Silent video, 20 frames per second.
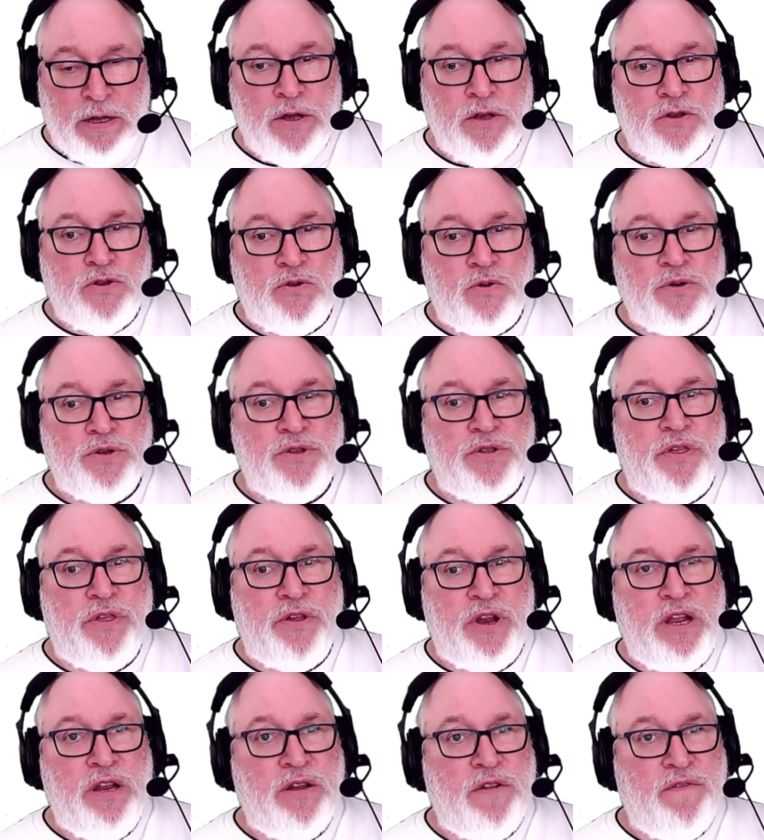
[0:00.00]
So it's
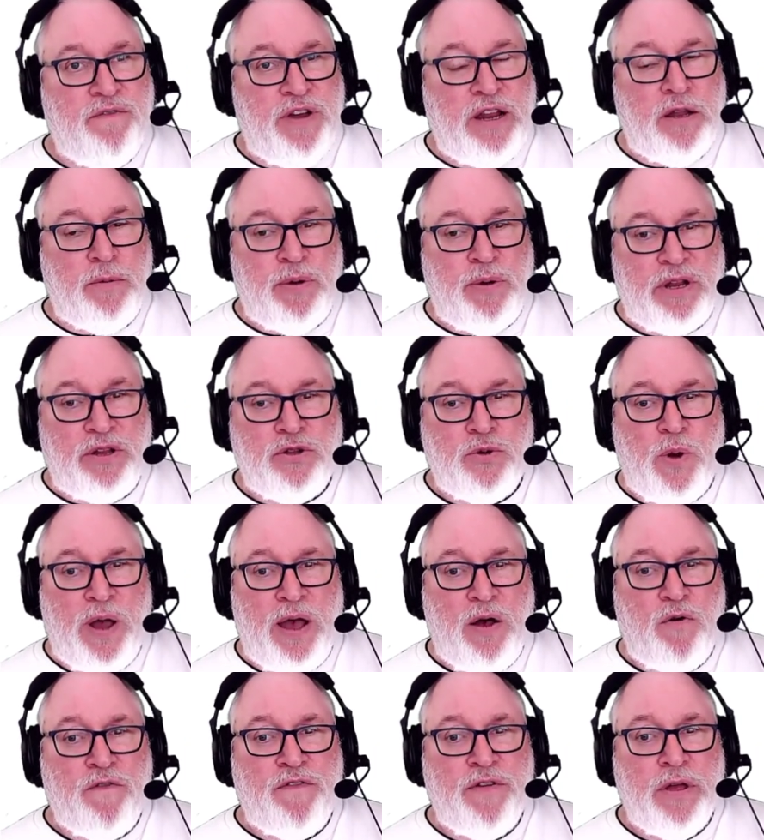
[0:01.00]
3 divided by
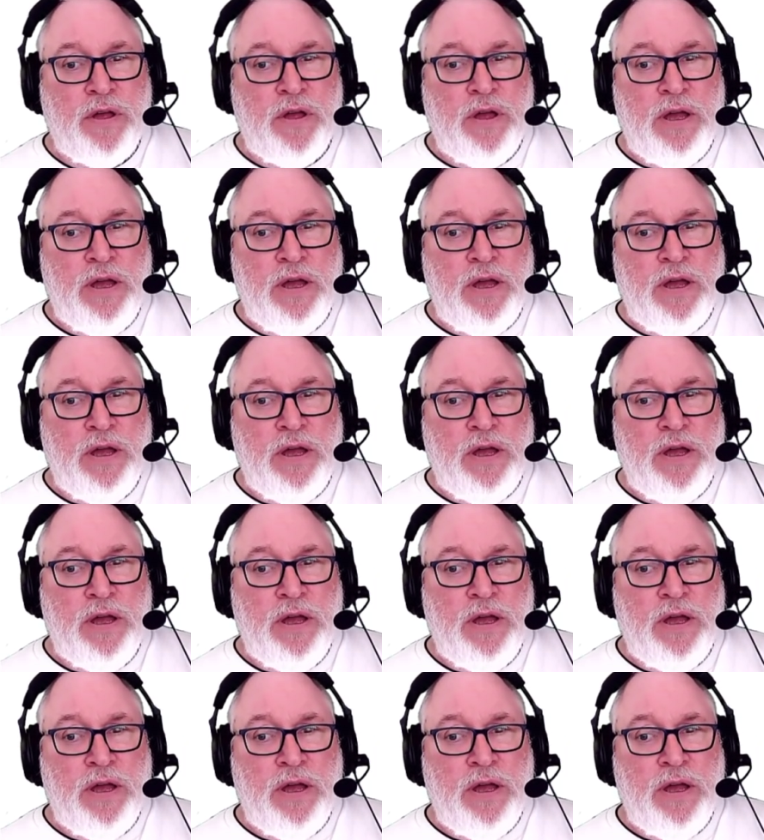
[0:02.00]
12.